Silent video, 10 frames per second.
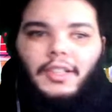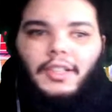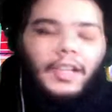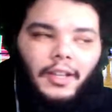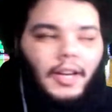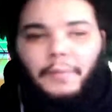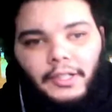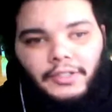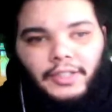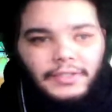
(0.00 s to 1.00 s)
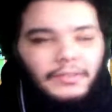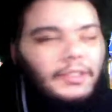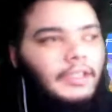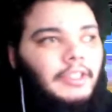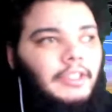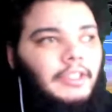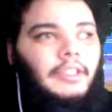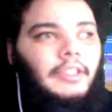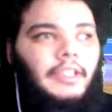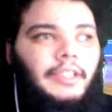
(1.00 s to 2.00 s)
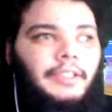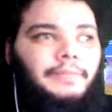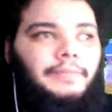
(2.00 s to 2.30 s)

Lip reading: hey, I'm not Drexel. So